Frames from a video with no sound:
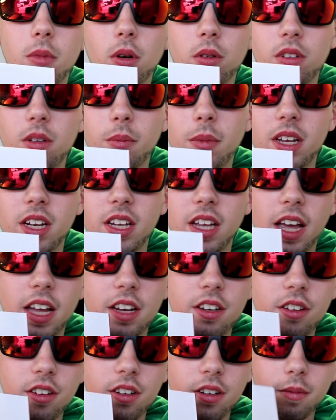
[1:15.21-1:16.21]
multimedia
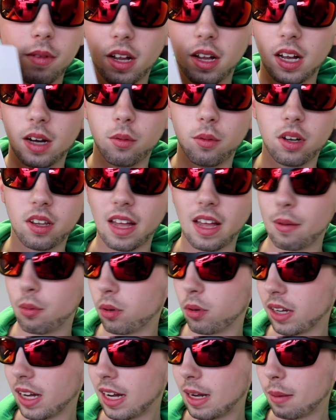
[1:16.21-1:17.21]
head unit with
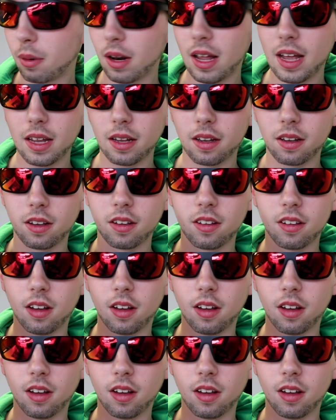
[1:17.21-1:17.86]
Apple CarPlay.